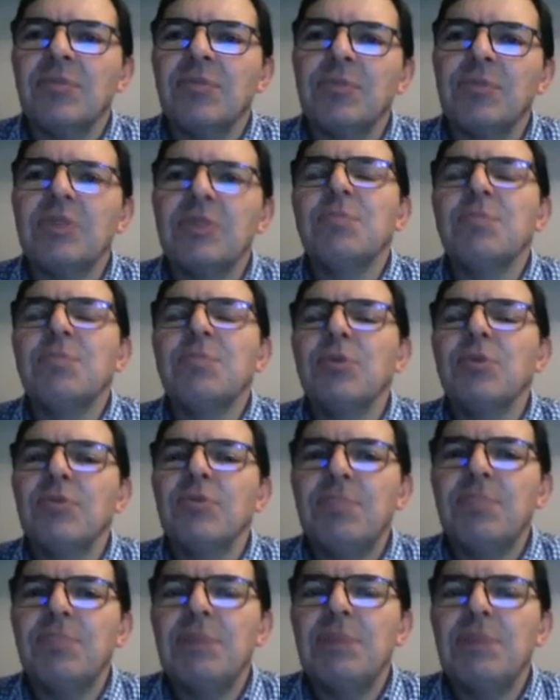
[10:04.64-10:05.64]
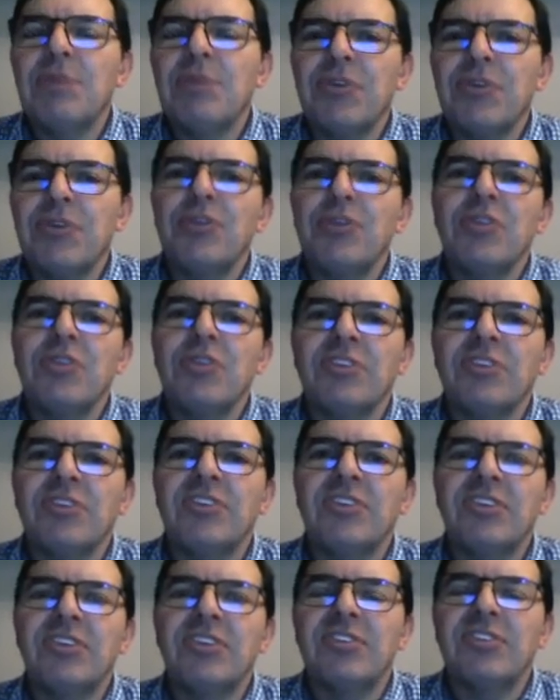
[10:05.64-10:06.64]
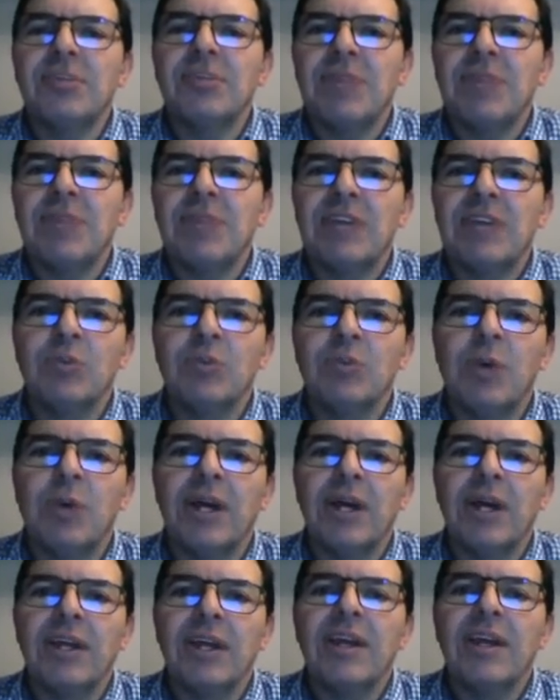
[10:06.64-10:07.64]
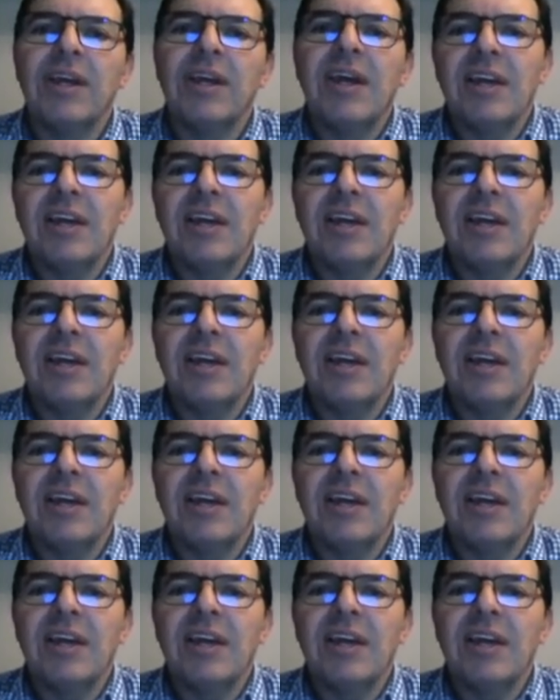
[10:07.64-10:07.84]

putting people through the system that way.